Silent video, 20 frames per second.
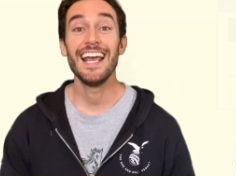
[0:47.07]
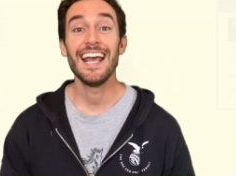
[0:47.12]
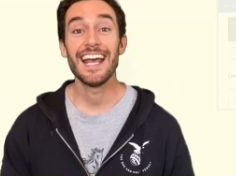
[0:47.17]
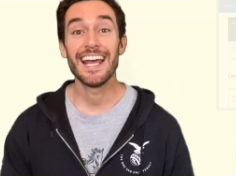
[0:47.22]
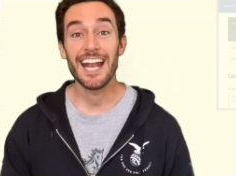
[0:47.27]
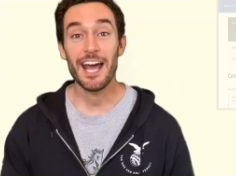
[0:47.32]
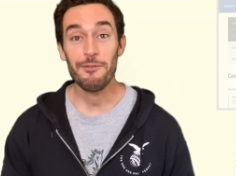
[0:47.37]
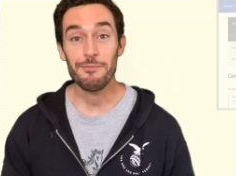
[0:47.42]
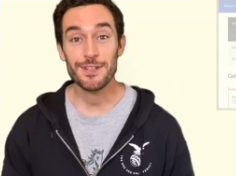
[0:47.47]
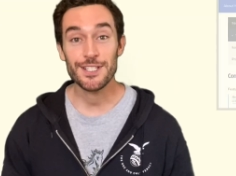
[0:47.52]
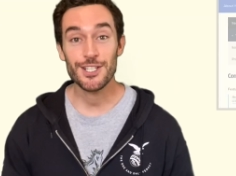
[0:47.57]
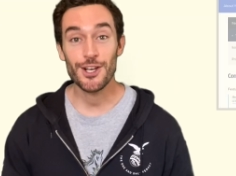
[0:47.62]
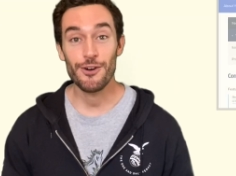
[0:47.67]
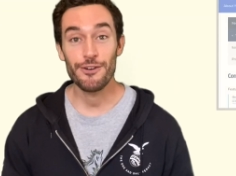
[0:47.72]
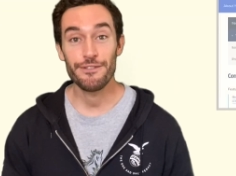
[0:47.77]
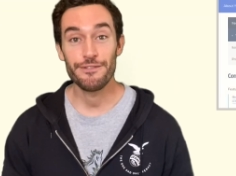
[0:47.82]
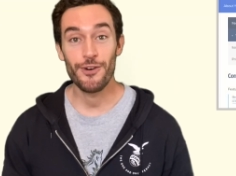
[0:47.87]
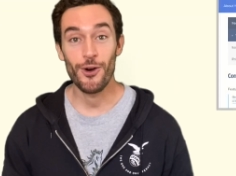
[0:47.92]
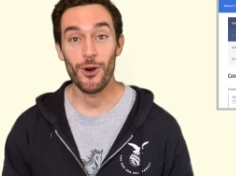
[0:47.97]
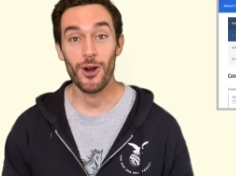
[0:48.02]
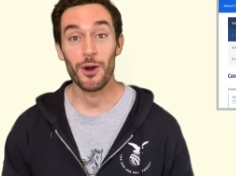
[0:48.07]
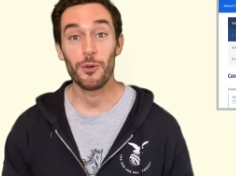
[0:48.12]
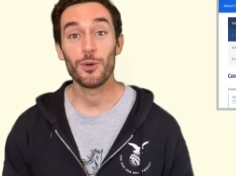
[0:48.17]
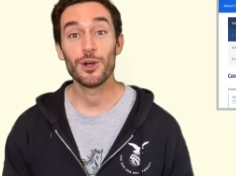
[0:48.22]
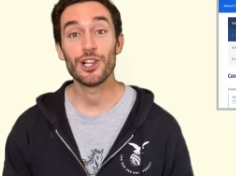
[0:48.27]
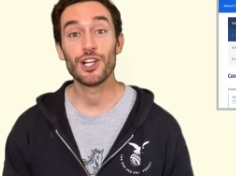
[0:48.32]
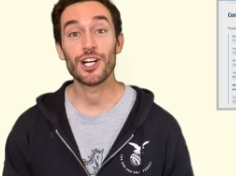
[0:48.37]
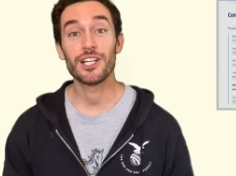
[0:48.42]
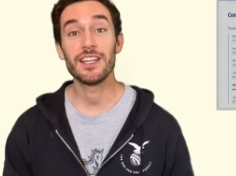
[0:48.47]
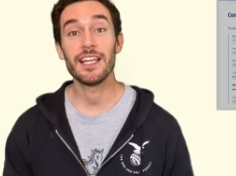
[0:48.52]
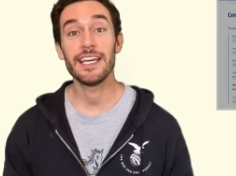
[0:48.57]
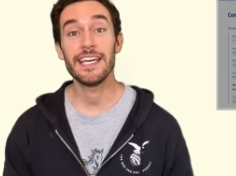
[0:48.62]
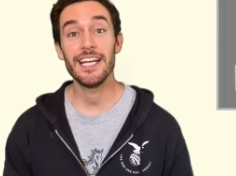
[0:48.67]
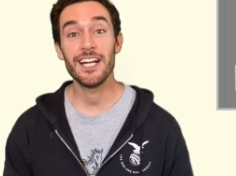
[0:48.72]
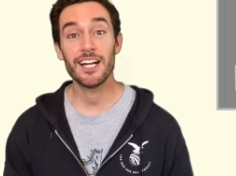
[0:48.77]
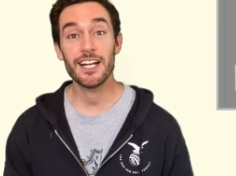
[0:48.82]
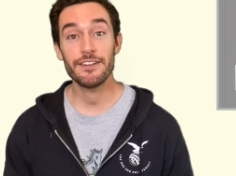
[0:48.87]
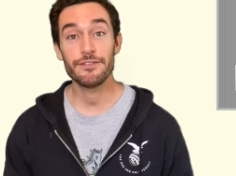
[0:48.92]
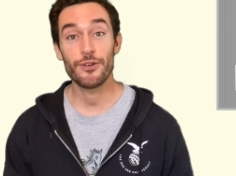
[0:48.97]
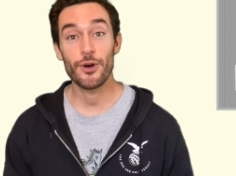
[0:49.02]
In Episode 4, we'll learn that
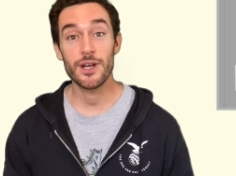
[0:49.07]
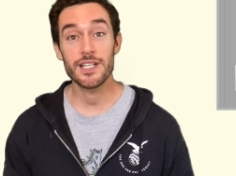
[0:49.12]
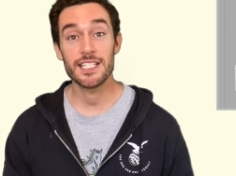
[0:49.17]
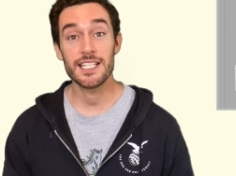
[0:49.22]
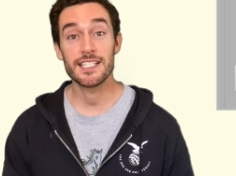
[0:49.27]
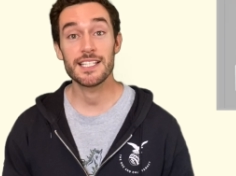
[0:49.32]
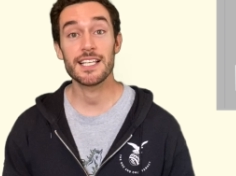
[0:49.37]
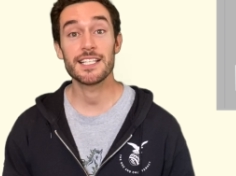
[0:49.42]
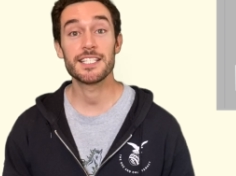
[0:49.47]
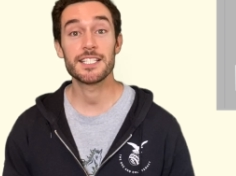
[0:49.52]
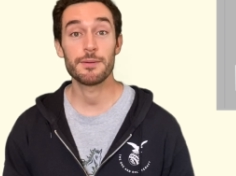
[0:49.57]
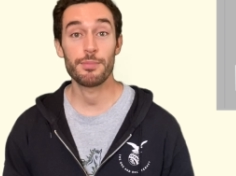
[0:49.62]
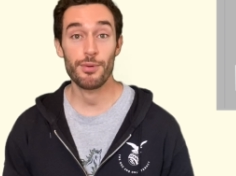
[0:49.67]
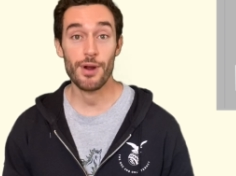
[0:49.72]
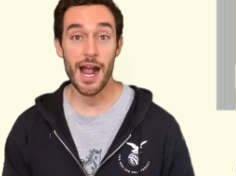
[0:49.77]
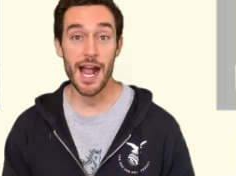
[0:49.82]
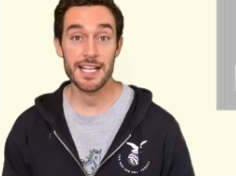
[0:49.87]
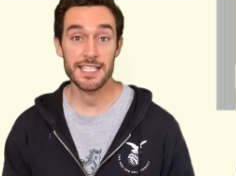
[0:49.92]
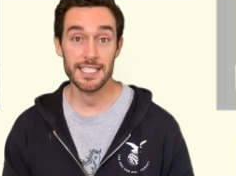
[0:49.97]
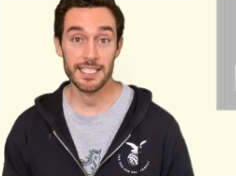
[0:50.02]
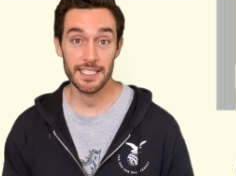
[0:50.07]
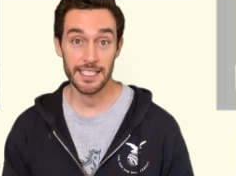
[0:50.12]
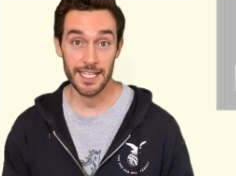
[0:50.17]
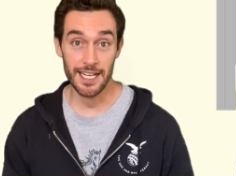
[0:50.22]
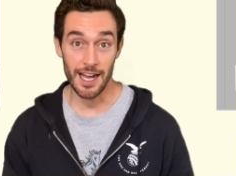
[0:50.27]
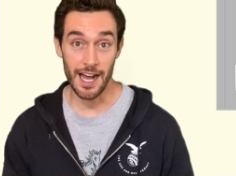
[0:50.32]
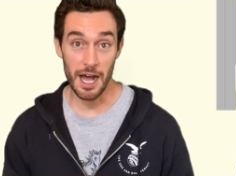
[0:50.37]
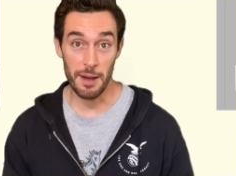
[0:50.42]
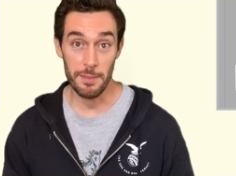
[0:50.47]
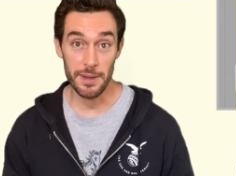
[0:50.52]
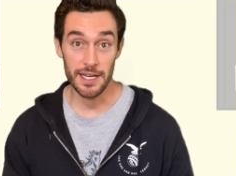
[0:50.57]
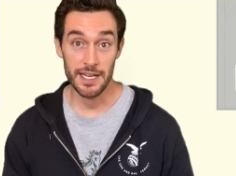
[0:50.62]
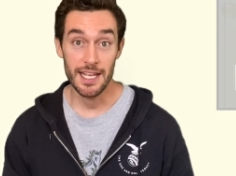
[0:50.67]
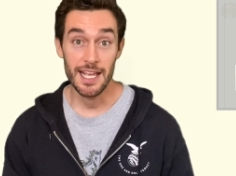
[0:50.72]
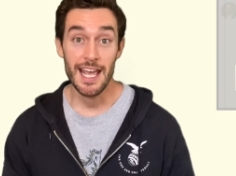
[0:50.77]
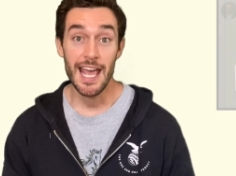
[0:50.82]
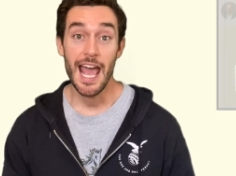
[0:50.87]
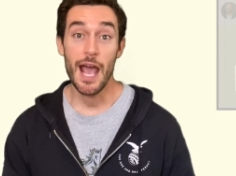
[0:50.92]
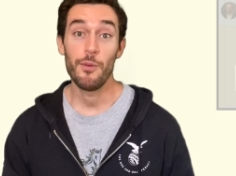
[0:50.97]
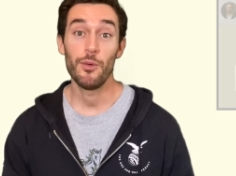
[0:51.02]
hearing voices is surprisingly common,
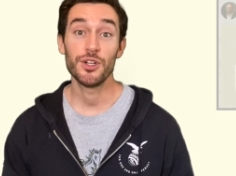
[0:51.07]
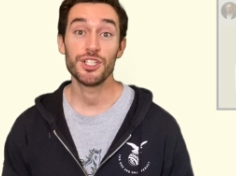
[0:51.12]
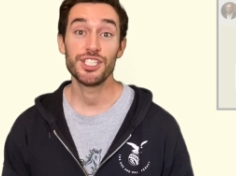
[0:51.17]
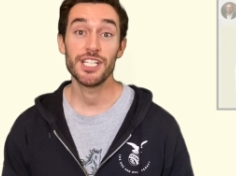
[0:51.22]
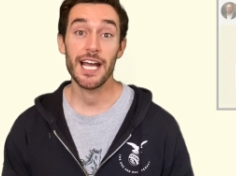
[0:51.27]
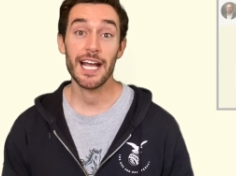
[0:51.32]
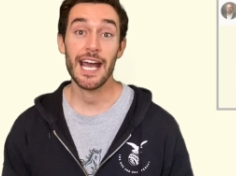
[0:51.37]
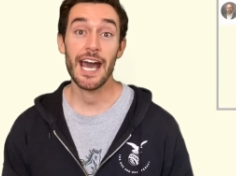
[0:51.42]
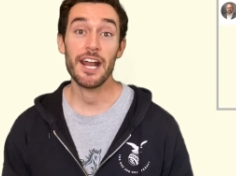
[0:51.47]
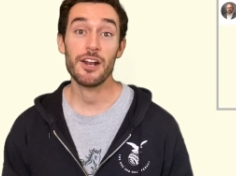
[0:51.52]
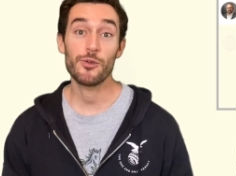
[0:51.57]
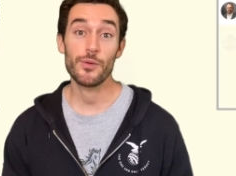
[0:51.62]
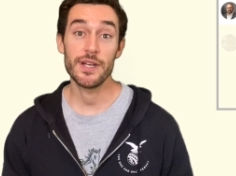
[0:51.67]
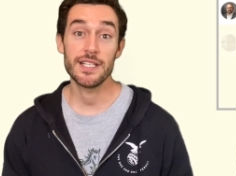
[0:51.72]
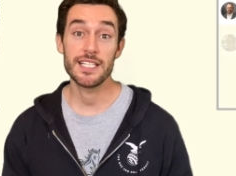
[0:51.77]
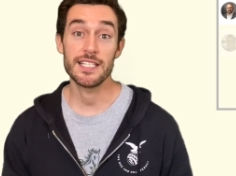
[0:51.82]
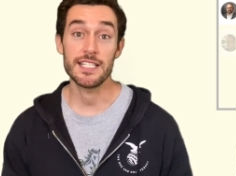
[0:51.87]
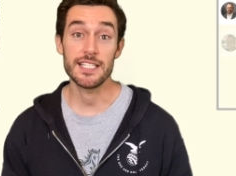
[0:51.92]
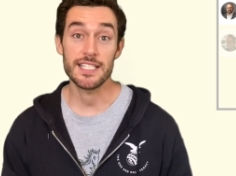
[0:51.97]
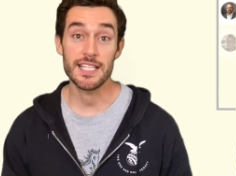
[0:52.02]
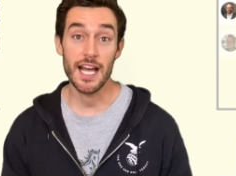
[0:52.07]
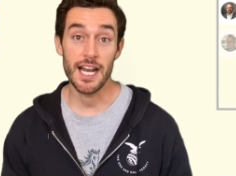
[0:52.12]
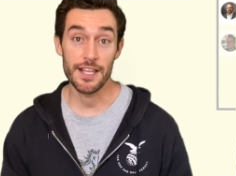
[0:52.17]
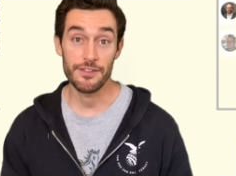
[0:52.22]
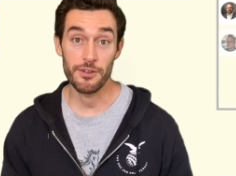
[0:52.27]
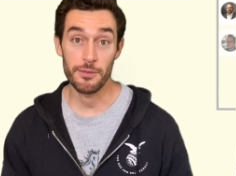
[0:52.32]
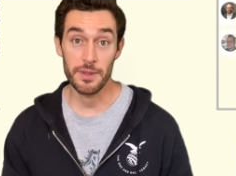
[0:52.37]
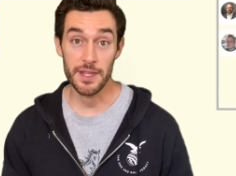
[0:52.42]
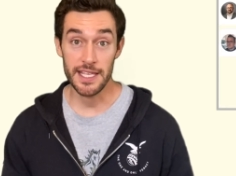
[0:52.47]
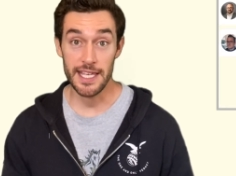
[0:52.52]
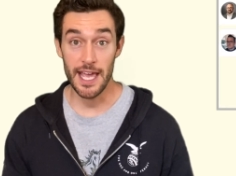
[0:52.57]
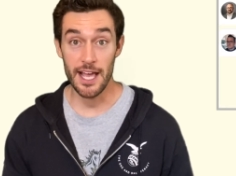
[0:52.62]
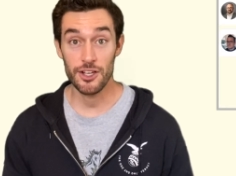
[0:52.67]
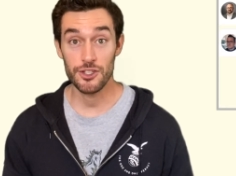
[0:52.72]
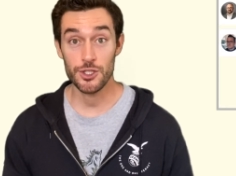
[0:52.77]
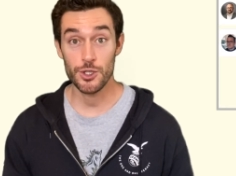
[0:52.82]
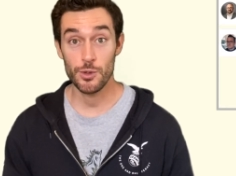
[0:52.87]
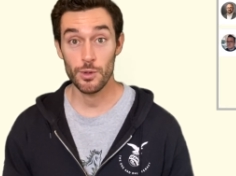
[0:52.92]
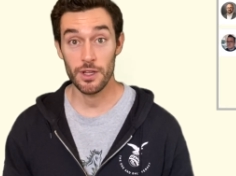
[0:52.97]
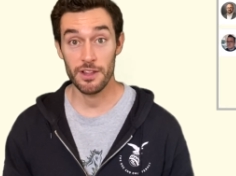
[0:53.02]
and we'll check out a recent study from the Yale
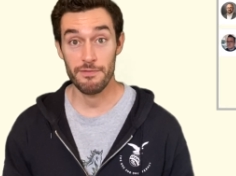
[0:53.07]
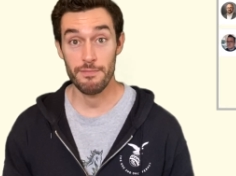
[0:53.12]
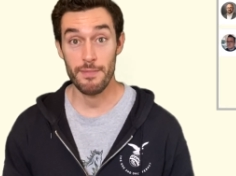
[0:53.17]
School of